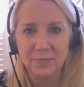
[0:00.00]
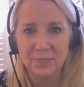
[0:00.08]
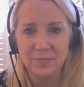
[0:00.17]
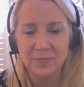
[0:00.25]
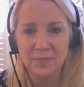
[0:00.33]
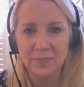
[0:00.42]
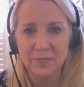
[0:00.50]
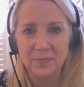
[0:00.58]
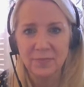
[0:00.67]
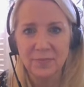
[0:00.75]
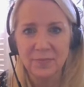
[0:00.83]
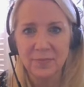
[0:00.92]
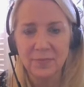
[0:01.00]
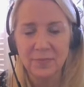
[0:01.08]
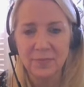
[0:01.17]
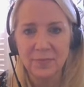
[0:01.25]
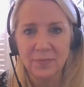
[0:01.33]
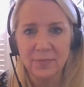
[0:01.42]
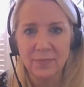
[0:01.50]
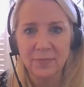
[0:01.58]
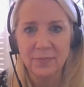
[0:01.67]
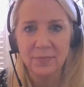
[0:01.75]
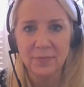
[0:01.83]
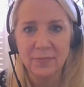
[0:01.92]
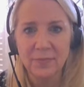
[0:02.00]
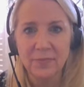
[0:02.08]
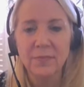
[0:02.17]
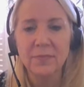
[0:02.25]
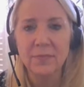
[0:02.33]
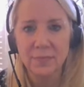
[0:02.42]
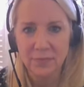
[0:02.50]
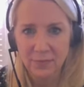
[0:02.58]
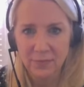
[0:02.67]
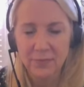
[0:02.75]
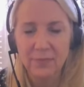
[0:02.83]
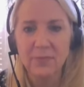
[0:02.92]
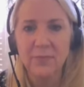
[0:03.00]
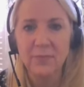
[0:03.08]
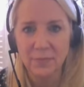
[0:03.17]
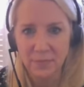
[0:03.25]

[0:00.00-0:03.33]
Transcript: (silent)